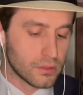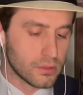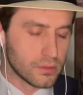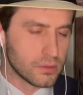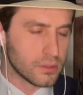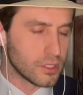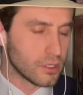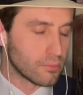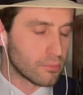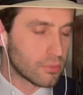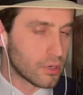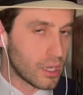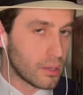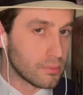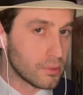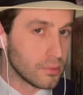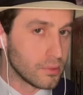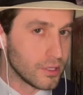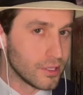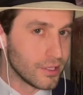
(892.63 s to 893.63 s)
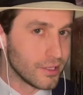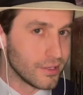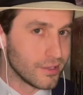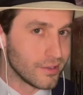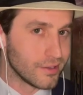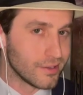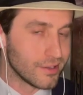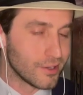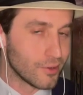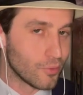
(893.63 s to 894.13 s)
Now,
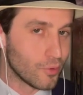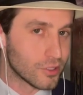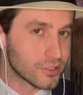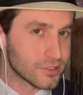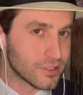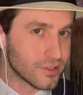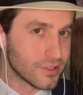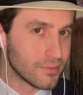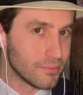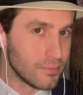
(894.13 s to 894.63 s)
probably it wasn't the